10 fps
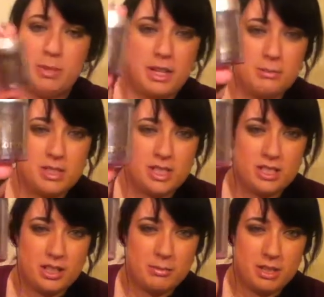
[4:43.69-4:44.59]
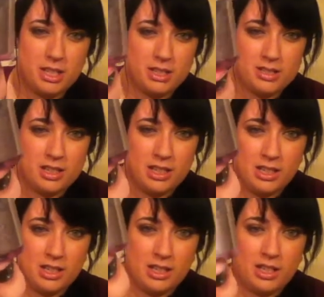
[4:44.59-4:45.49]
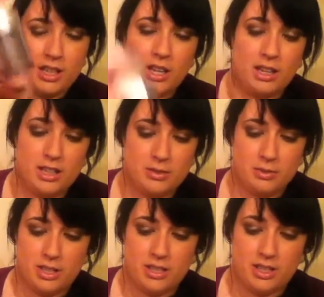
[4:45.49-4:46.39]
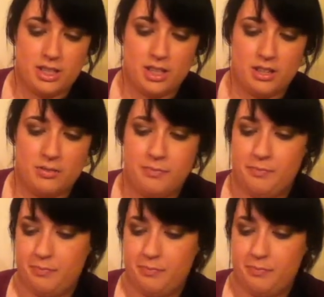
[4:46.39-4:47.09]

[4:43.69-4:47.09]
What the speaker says: pigmenty type things, and this one is in